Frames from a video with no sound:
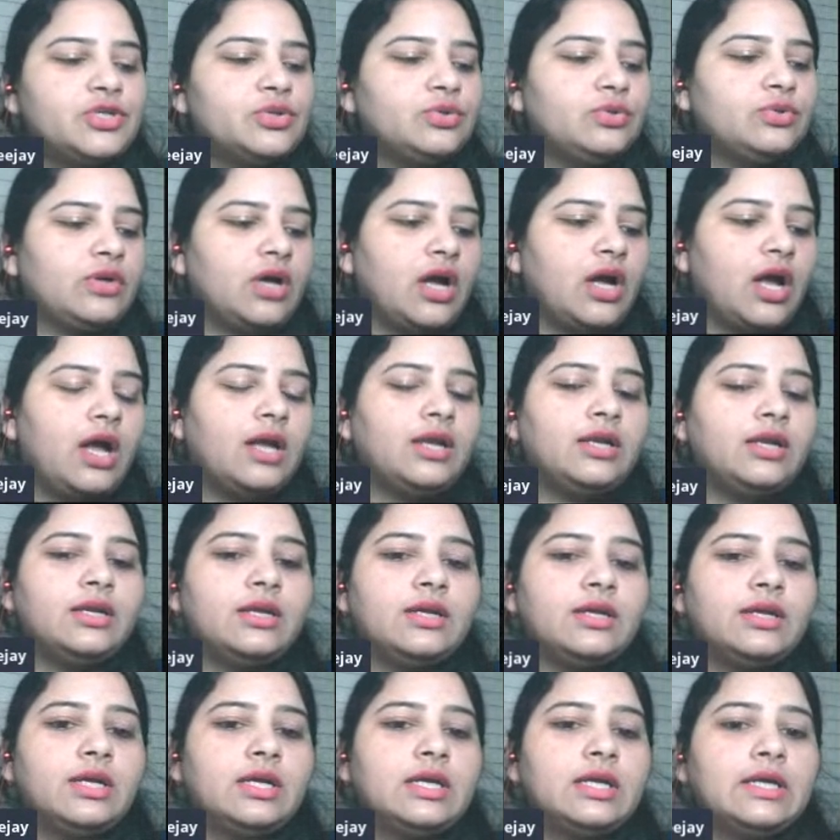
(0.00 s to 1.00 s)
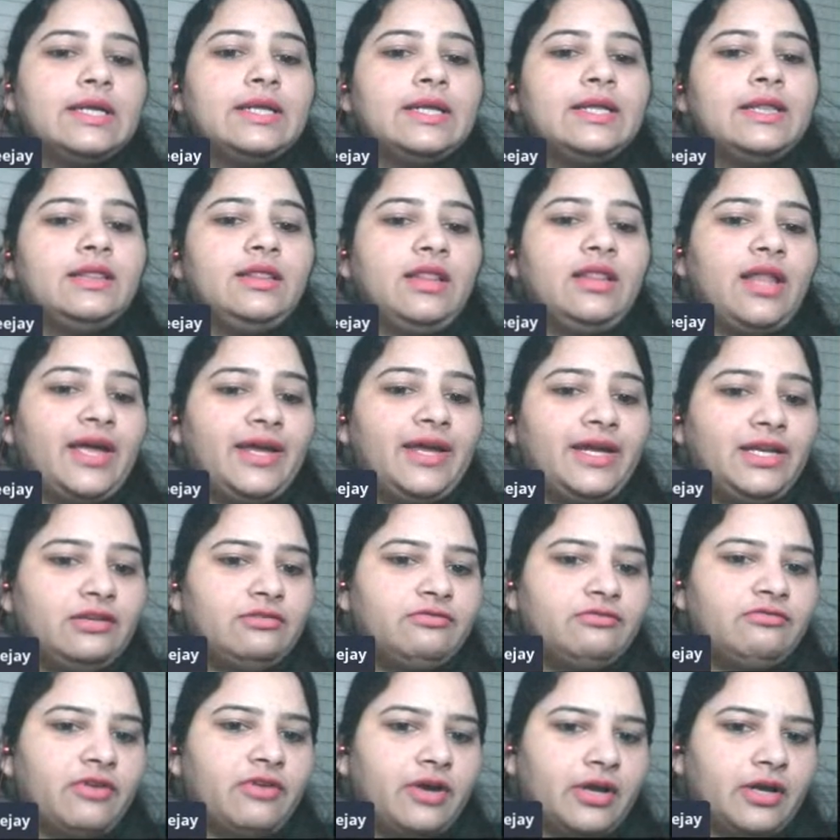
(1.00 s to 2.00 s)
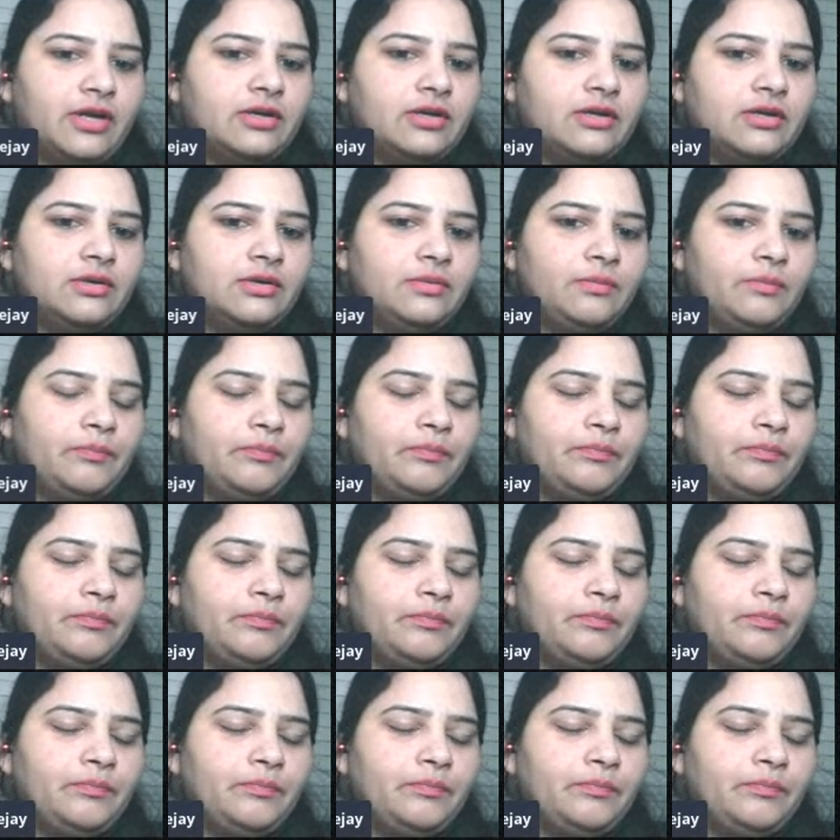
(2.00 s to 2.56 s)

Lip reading: you can't light fire,